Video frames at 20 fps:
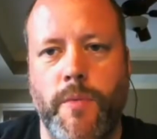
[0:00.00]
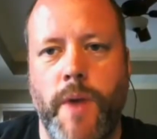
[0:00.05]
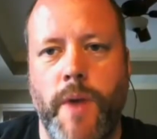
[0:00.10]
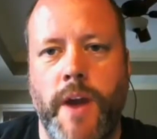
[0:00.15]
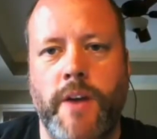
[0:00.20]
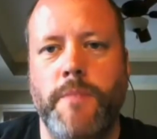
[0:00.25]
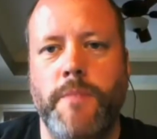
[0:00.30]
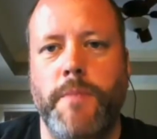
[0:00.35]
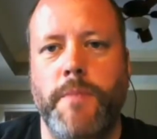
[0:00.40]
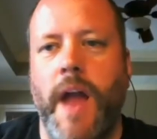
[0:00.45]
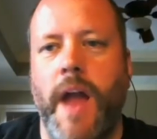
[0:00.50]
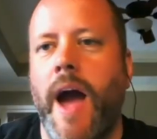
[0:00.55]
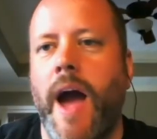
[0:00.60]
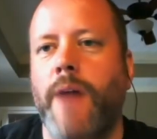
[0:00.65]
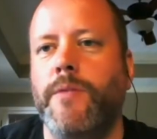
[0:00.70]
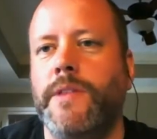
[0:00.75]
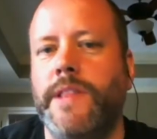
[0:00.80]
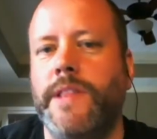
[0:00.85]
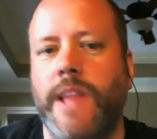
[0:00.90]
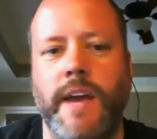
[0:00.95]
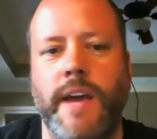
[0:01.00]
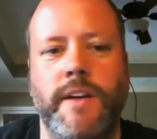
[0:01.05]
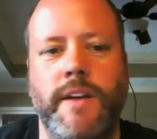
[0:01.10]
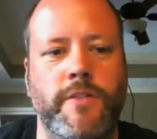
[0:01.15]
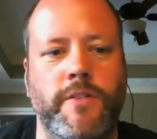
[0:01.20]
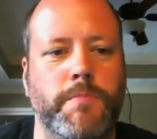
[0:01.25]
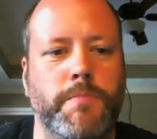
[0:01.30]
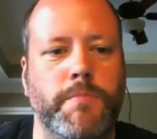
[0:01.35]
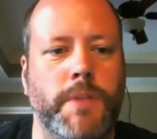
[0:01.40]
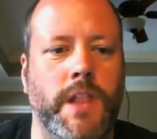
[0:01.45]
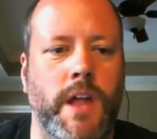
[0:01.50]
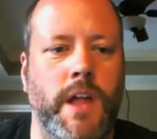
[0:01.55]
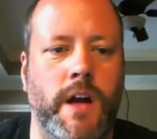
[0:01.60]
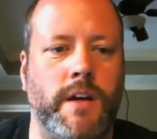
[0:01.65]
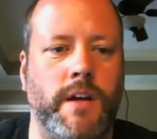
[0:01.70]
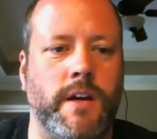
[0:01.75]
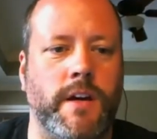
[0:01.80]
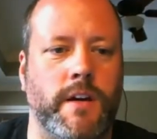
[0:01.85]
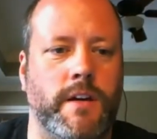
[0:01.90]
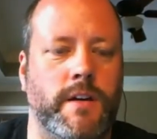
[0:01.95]
record, but I would like to
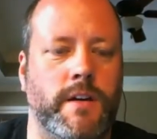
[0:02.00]
plug